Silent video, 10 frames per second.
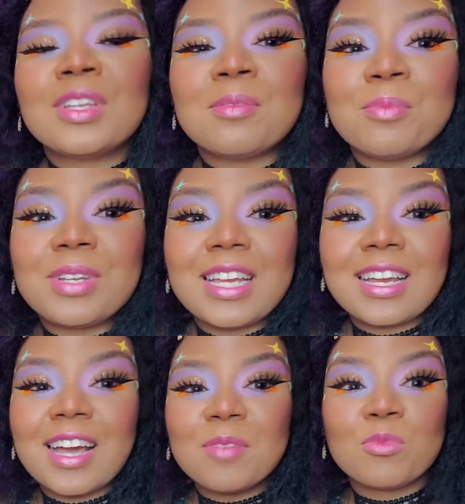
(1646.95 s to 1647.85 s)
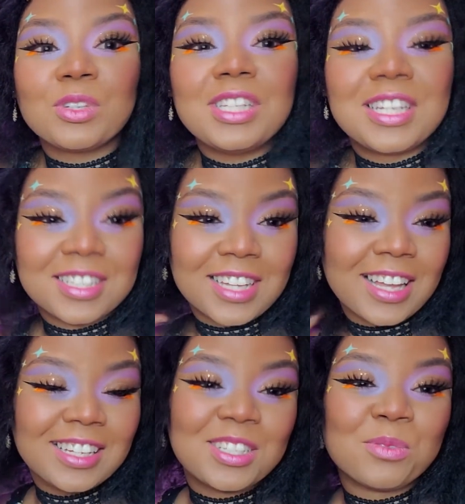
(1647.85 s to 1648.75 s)
But yeah, I'm really
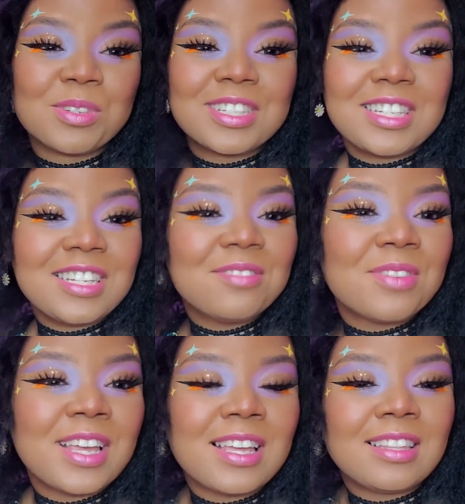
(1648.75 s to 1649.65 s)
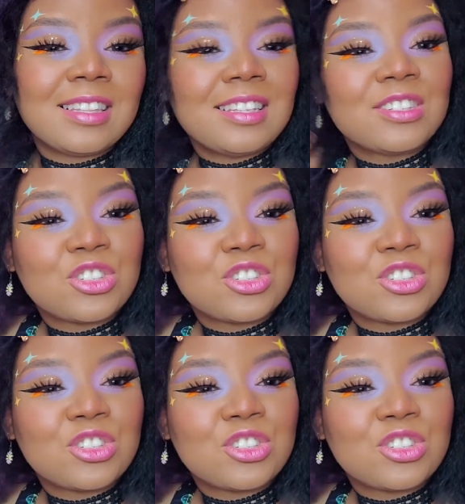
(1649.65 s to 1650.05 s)
excited to receive these